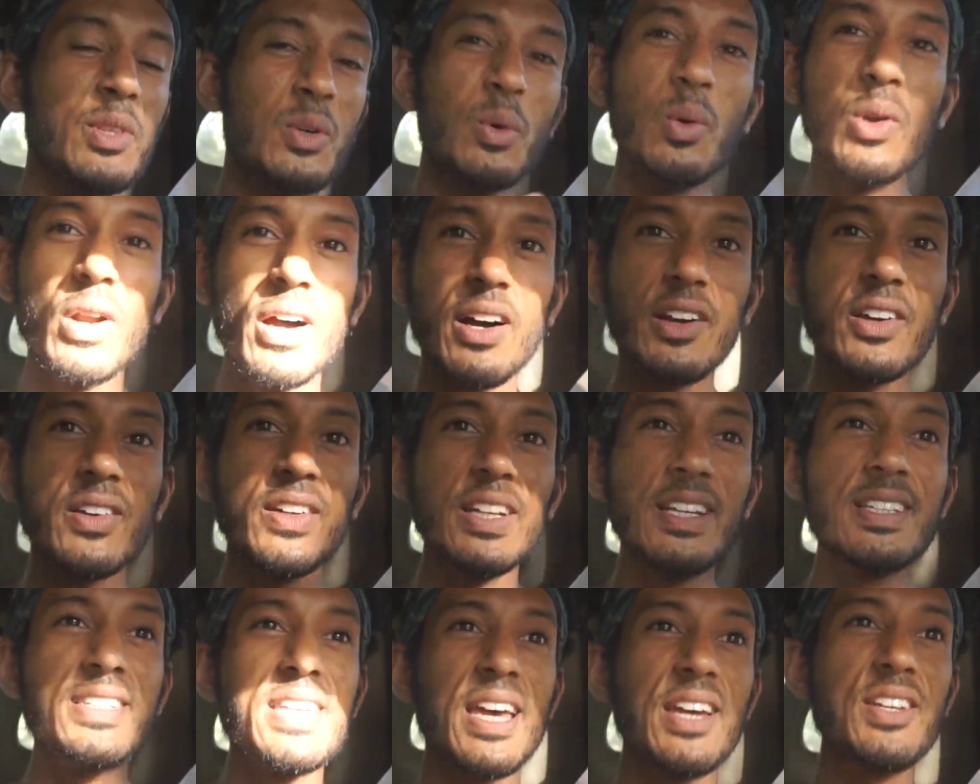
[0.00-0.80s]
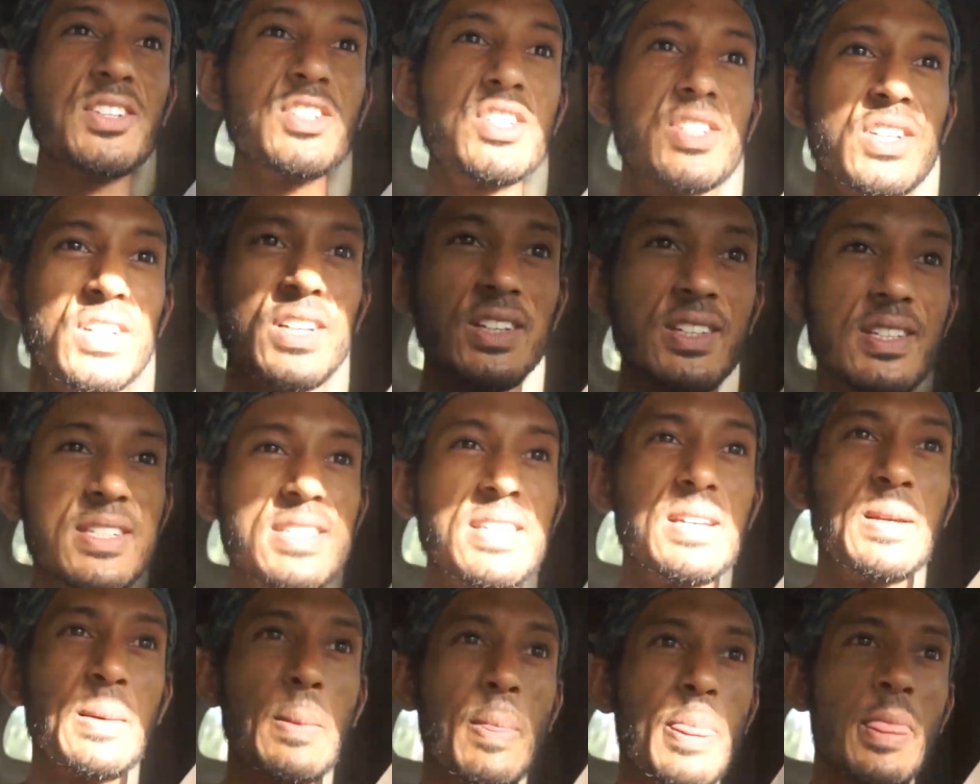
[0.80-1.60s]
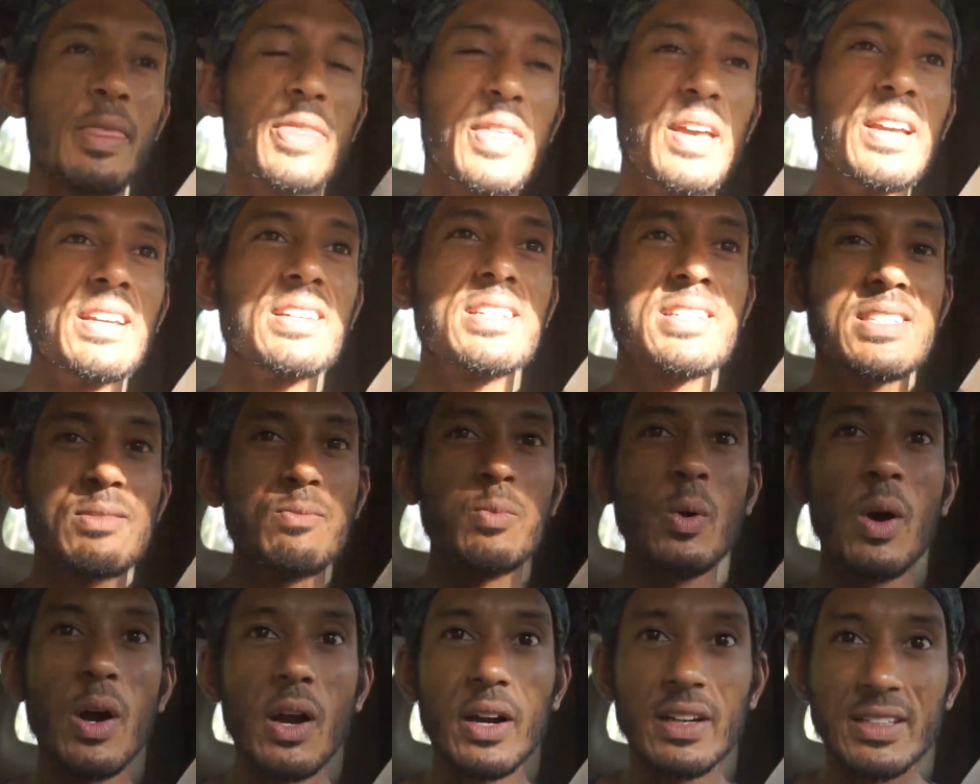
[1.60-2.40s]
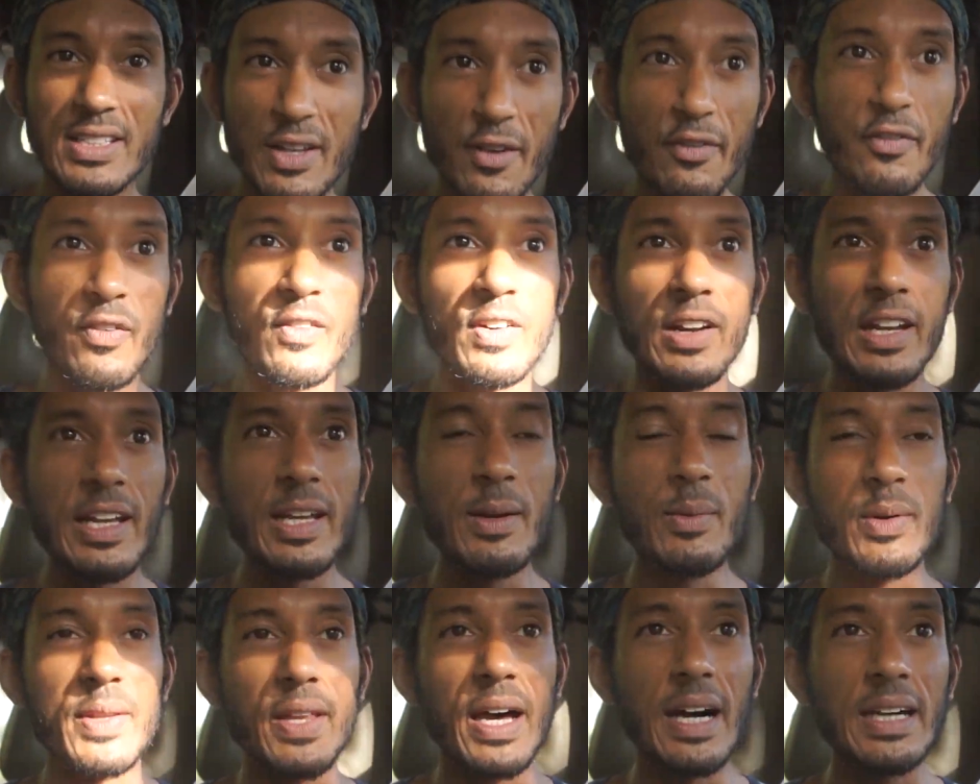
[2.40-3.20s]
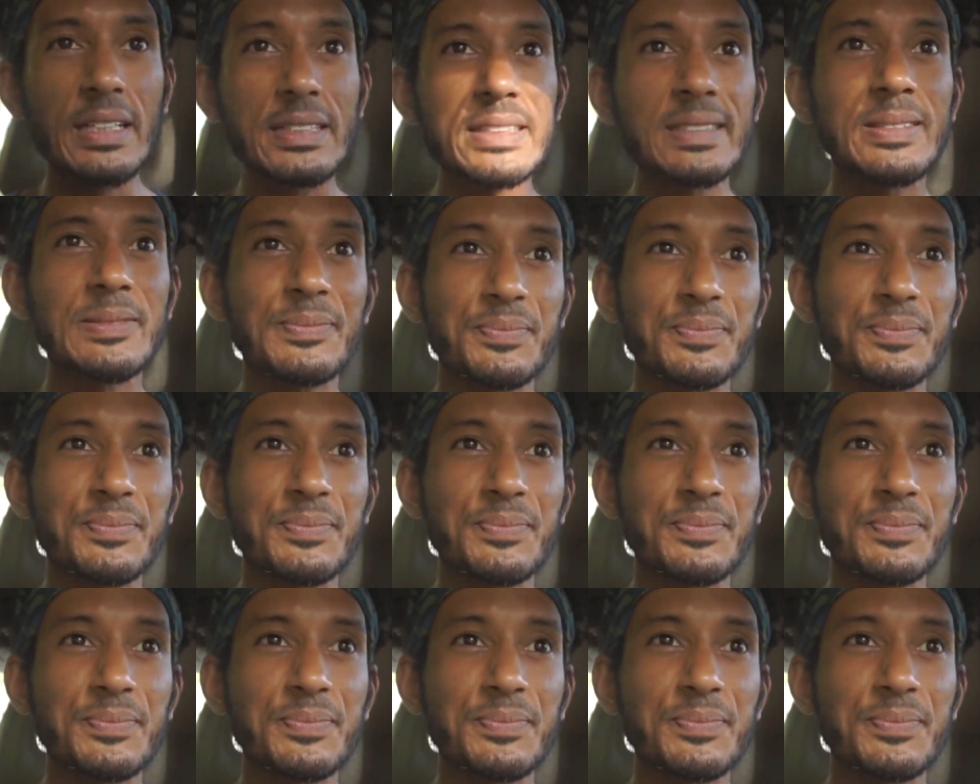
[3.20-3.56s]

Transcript: with all our good intentions, things work differently with us.